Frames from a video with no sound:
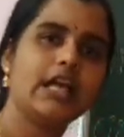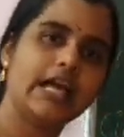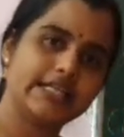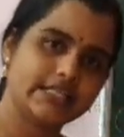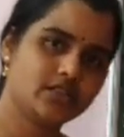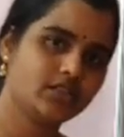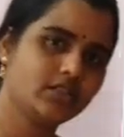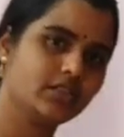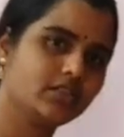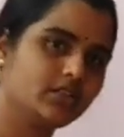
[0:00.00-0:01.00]

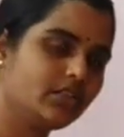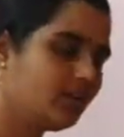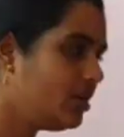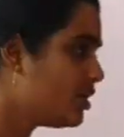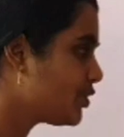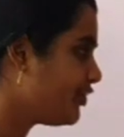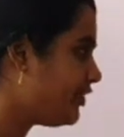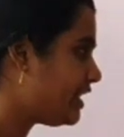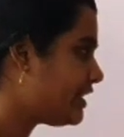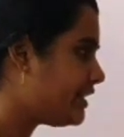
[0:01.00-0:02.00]
Understood? So
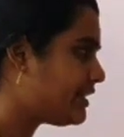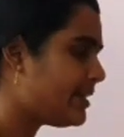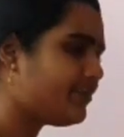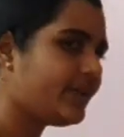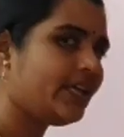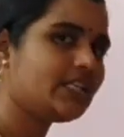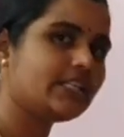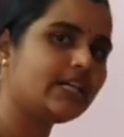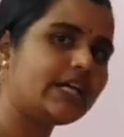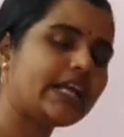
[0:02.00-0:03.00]
first step
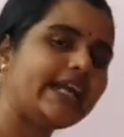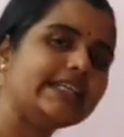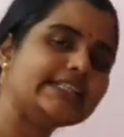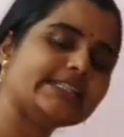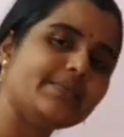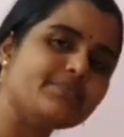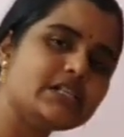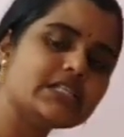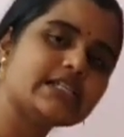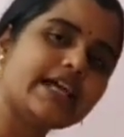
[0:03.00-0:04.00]
is write the
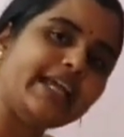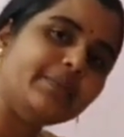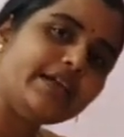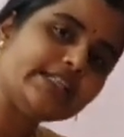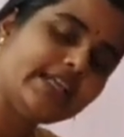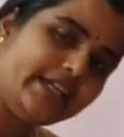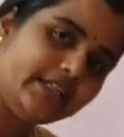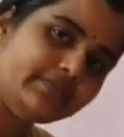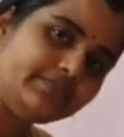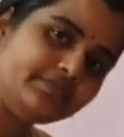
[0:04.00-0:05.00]
symbols side by side.
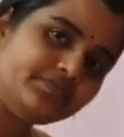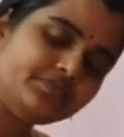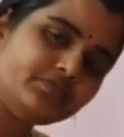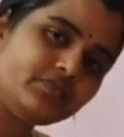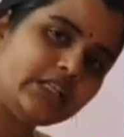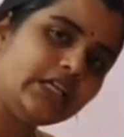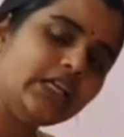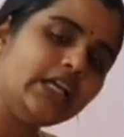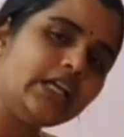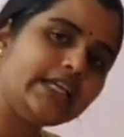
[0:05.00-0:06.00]

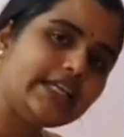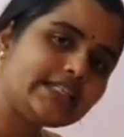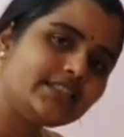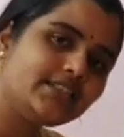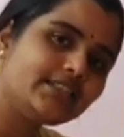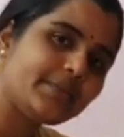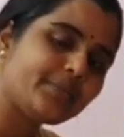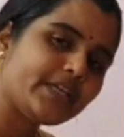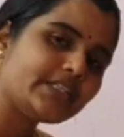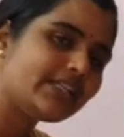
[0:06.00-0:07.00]
Next
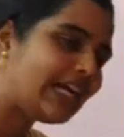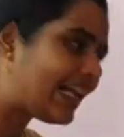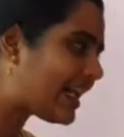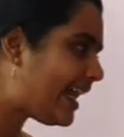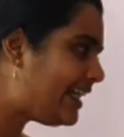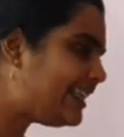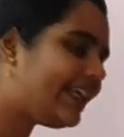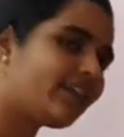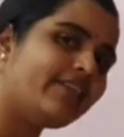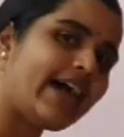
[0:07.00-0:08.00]
step is write
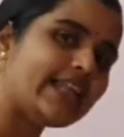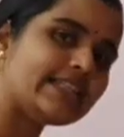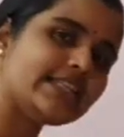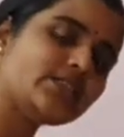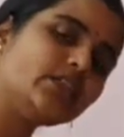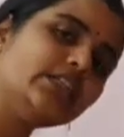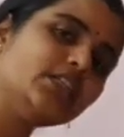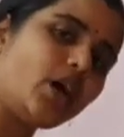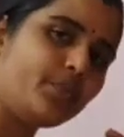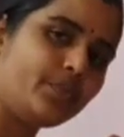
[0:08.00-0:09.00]
their valencies on the
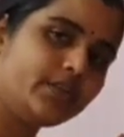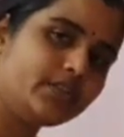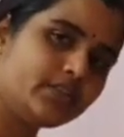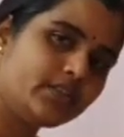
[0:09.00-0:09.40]
top.